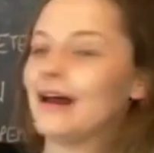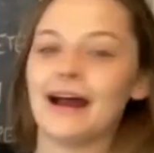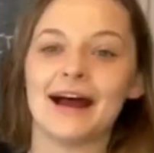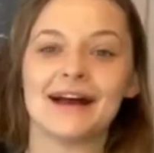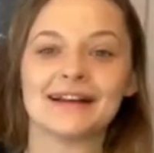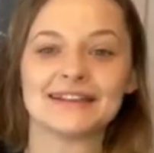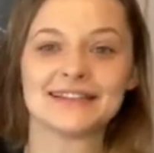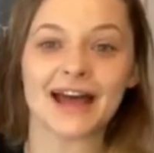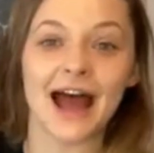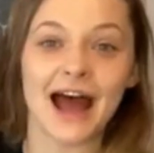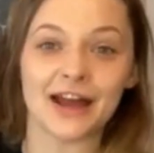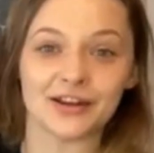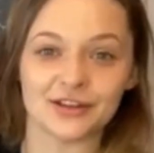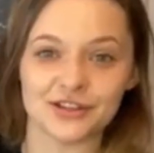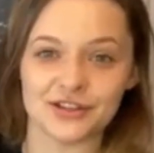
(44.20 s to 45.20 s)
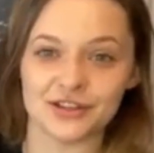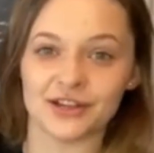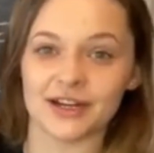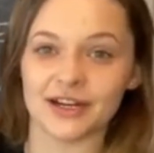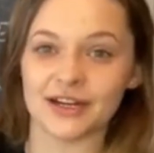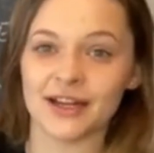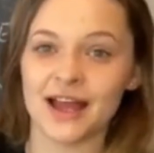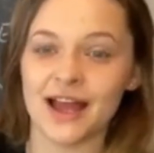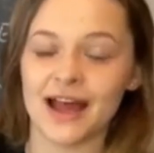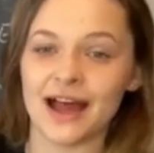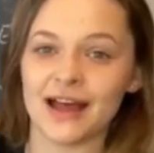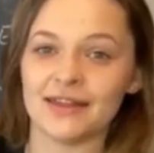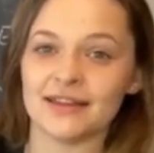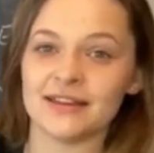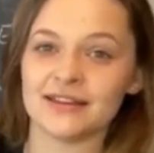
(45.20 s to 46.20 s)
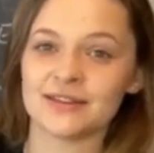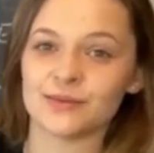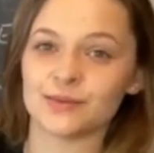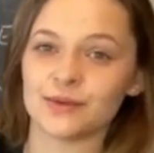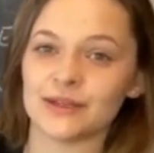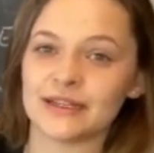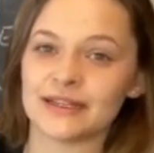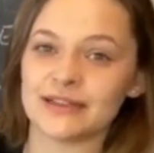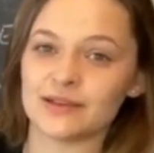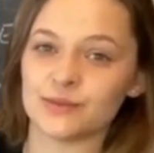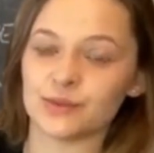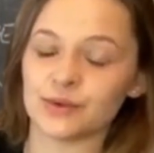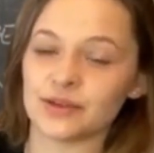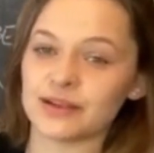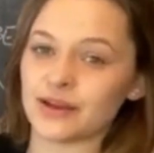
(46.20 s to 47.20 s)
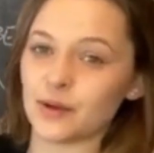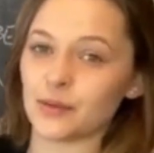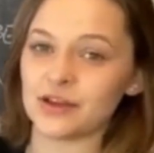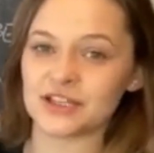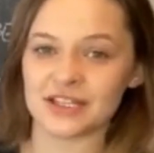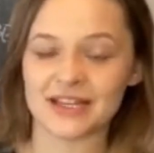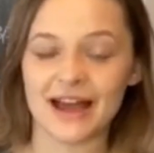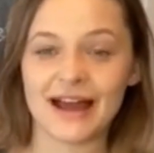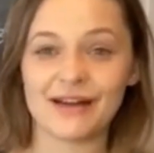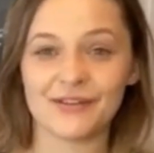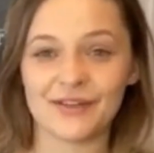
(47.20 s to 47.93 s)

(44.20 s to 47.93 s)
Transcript: as added sugar, and this one is one that we should have